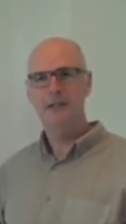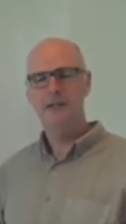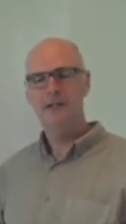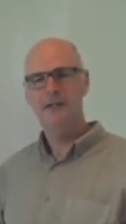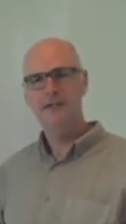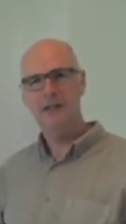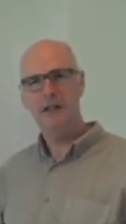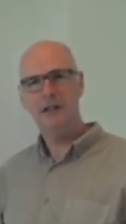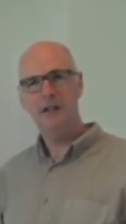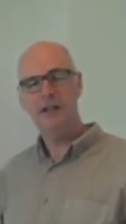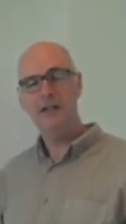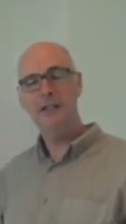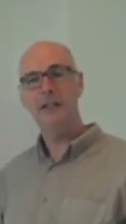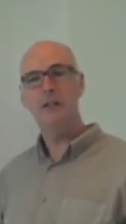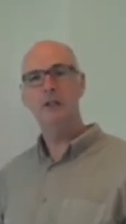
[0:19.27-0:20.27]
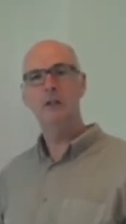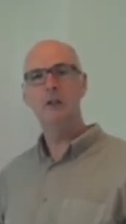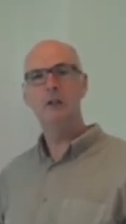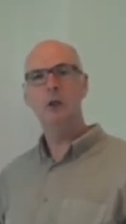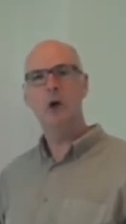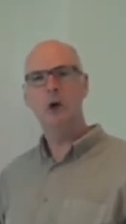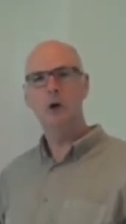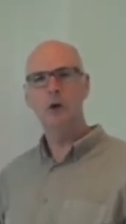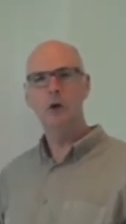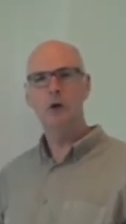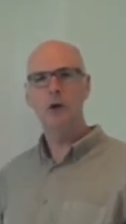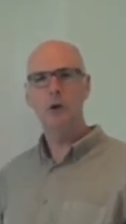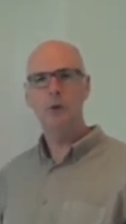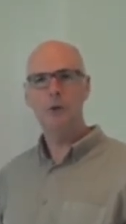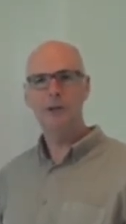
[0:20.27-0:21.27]
Certainly a
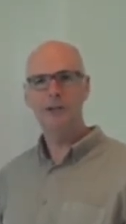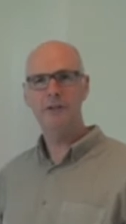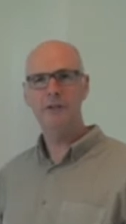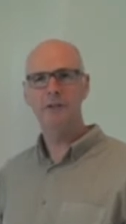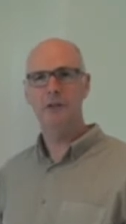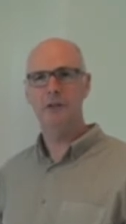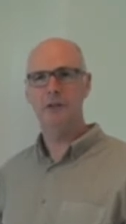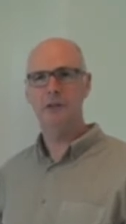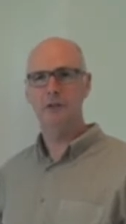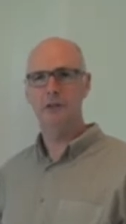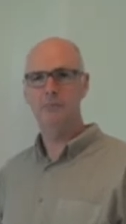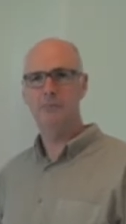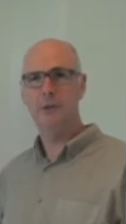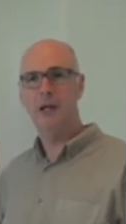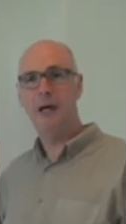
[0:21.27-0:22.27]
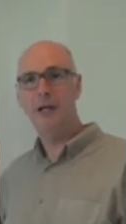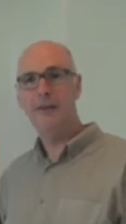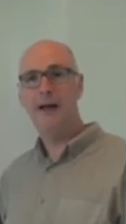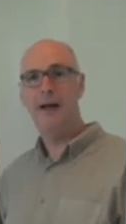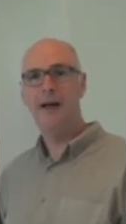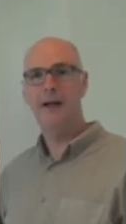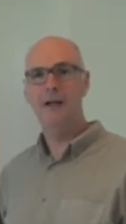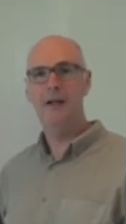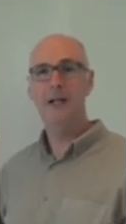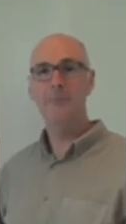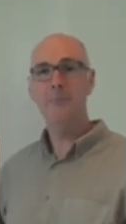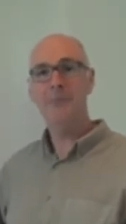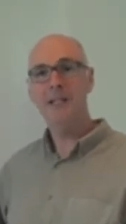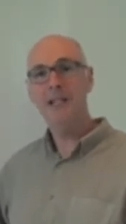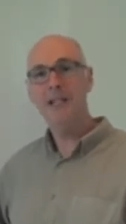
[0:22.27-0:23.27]
long question, and by that I
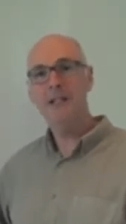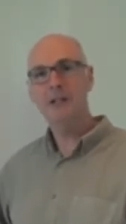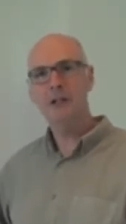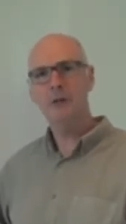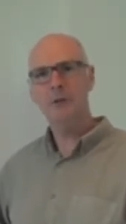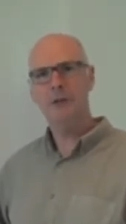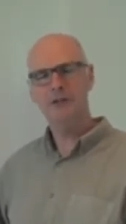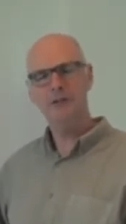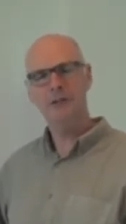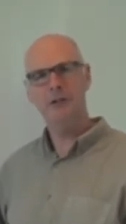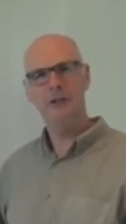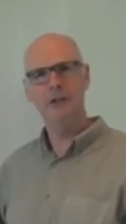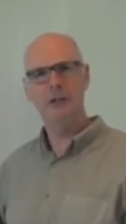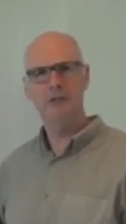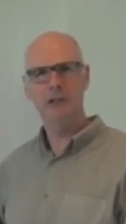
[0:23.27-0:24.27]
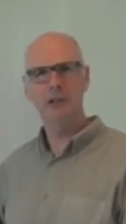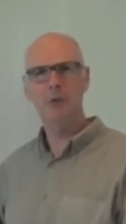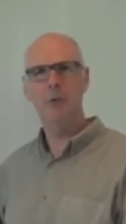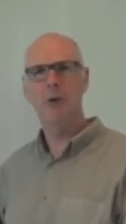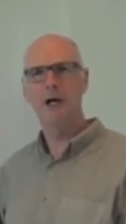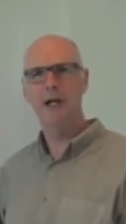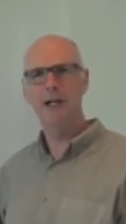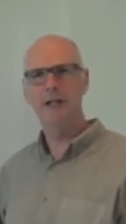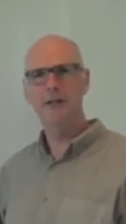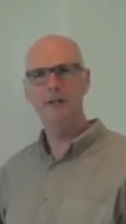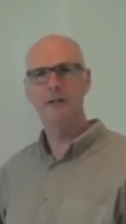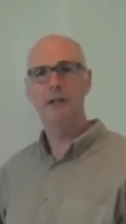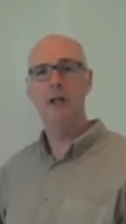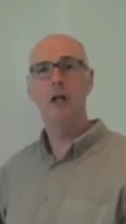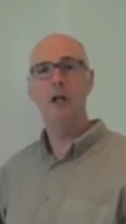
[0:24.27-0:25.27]
mean a question that
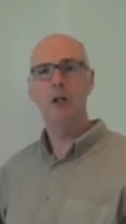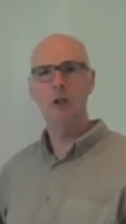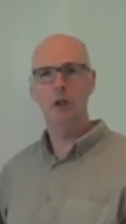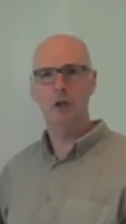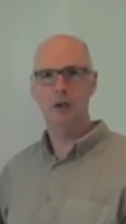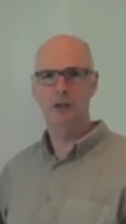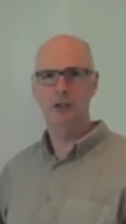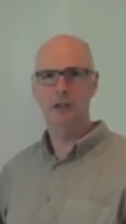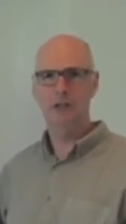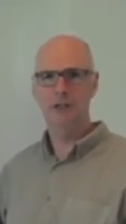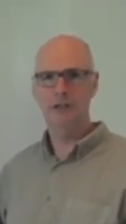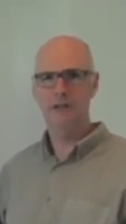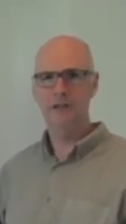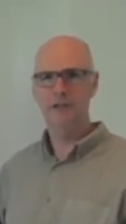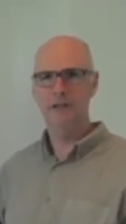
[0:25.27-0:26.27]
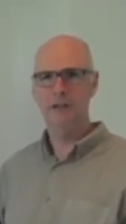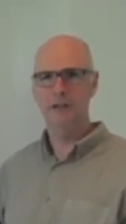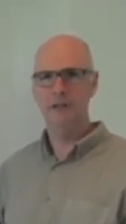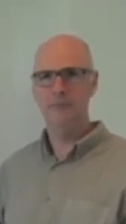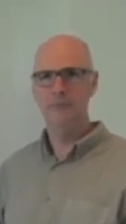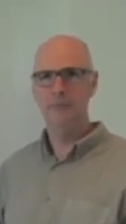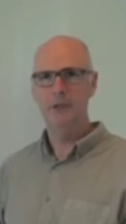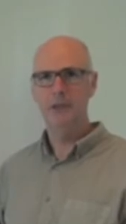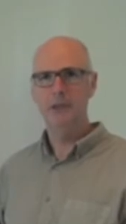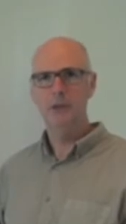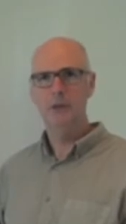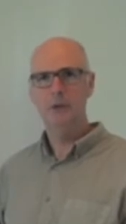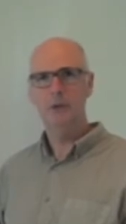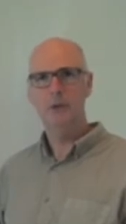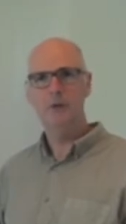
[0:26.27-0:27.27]
requires a long answer,
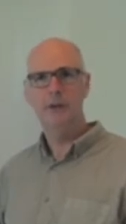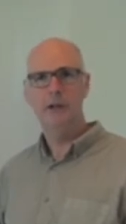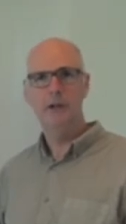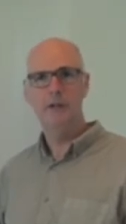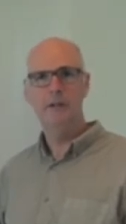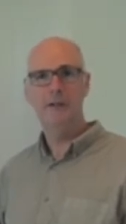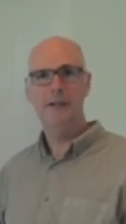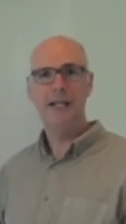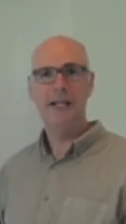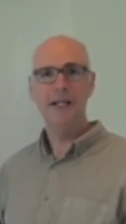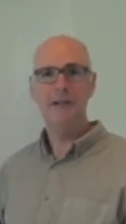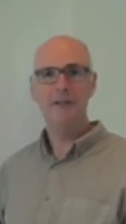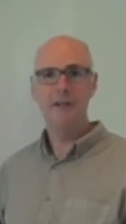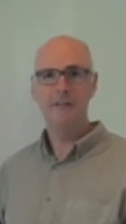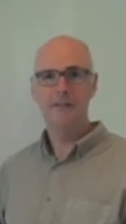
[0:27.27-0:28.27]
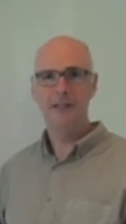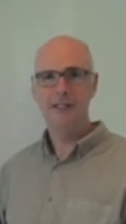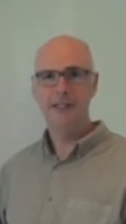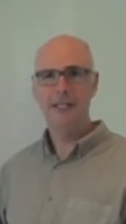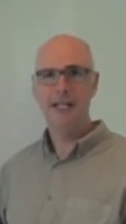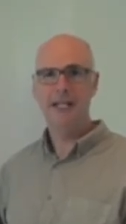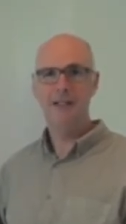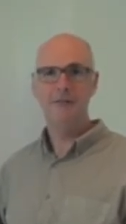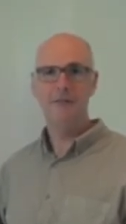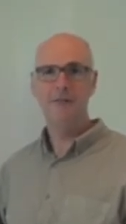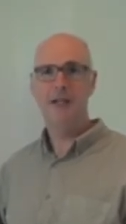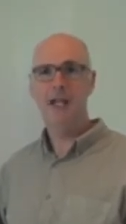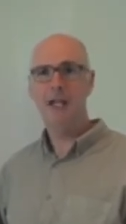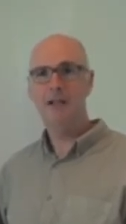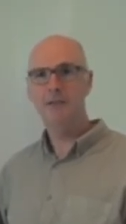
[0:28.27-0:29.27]
although the length of it can
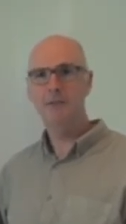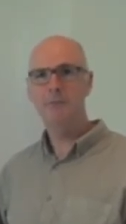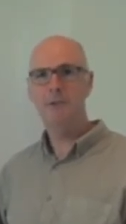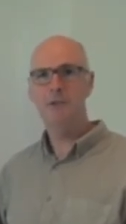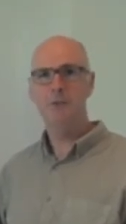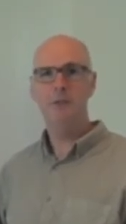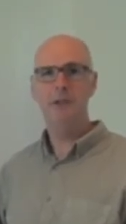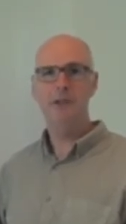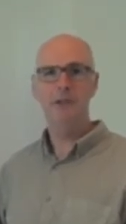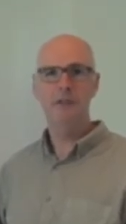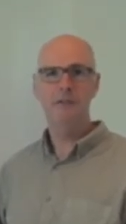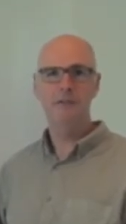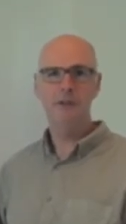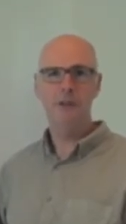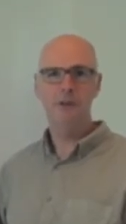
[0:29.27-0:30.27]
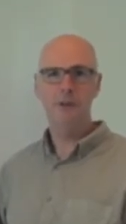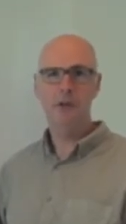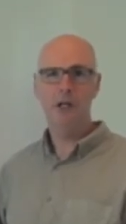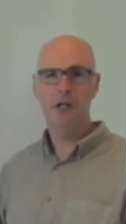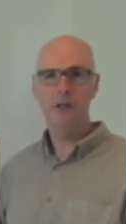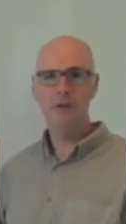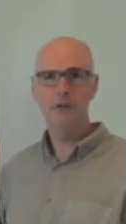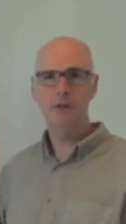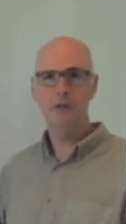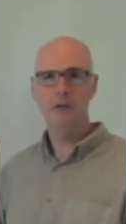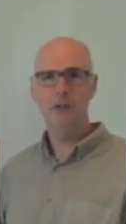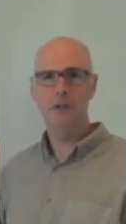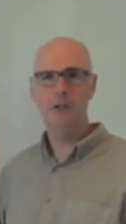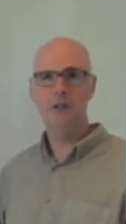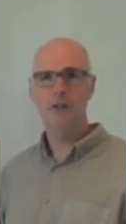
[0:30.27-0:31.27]
vary between a few
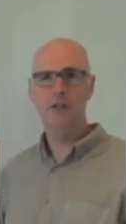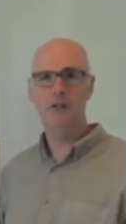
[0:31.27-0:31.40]
hundred